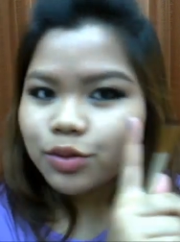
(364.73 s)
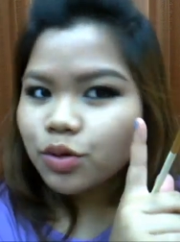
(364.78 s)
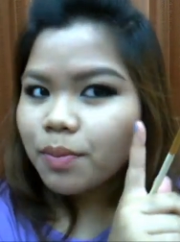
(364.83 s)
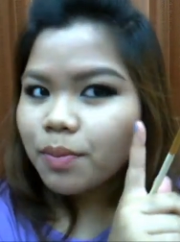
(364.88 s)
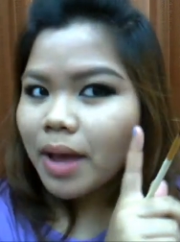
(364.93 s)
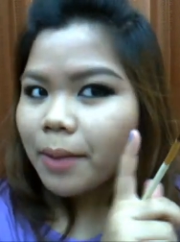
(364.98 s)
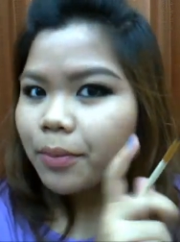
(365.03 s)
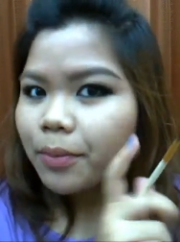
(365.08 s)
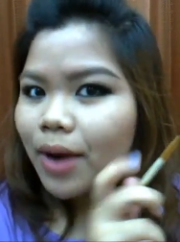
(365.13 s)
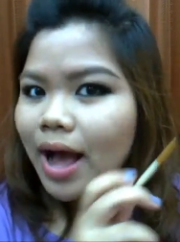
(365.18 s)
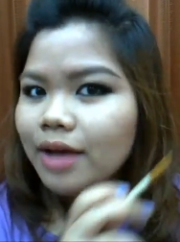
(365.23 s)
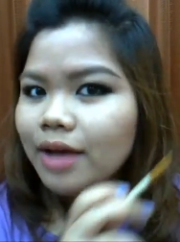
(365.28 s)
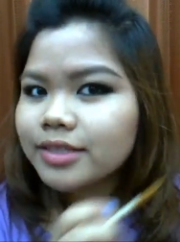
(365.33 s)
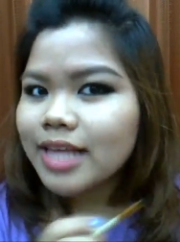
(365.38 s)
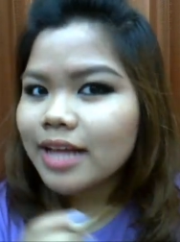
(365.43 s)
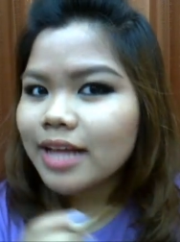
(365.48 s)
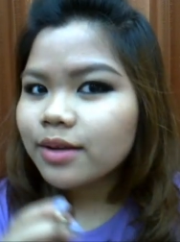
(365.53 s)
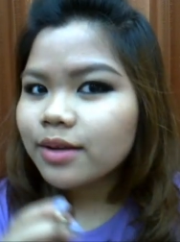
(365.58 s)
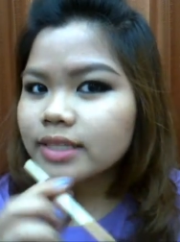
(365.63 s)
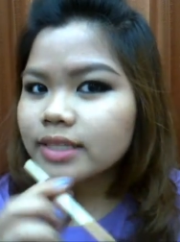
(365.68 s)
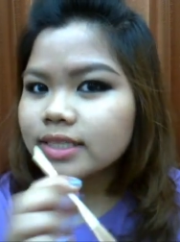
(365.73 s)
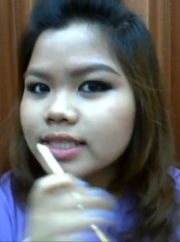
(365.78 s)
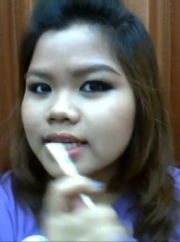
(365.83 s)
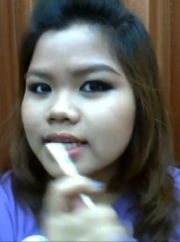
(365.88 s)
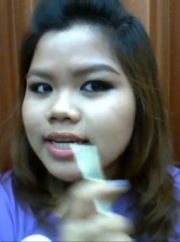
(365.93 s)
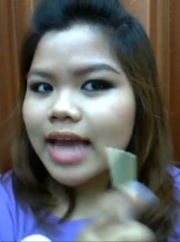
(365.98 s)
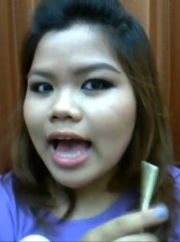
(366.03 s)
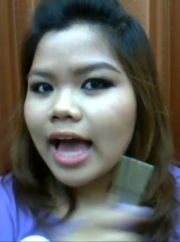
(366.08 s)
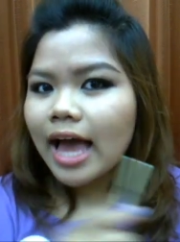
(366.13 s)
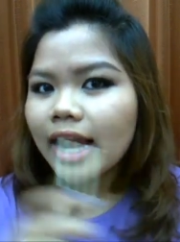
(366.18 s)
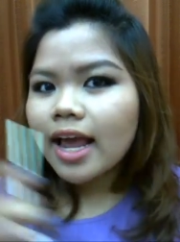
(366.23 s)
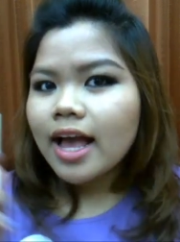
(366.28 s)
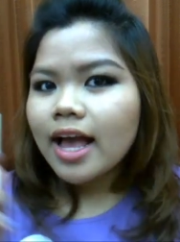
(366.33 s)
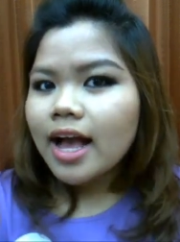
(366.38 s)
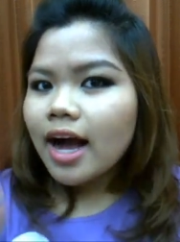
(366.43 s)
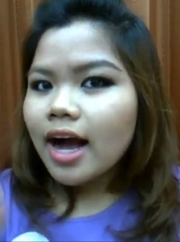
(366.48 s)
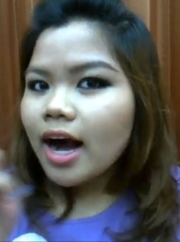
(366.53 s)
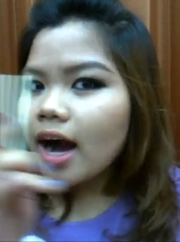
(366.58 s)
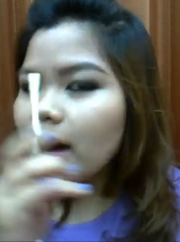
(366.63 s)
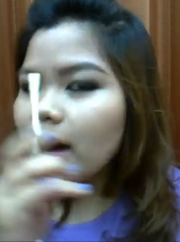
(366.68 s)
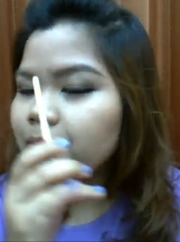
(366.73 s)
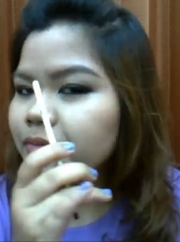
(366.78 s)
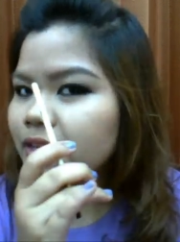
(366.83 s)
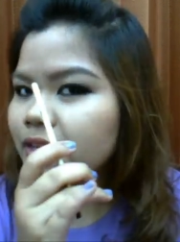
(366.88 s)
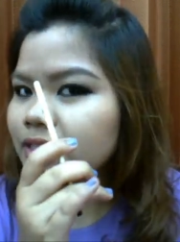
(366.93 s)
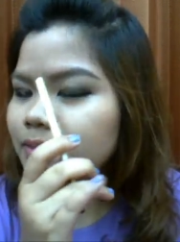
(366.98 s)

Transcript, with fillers: to do my brows. As you can see that um,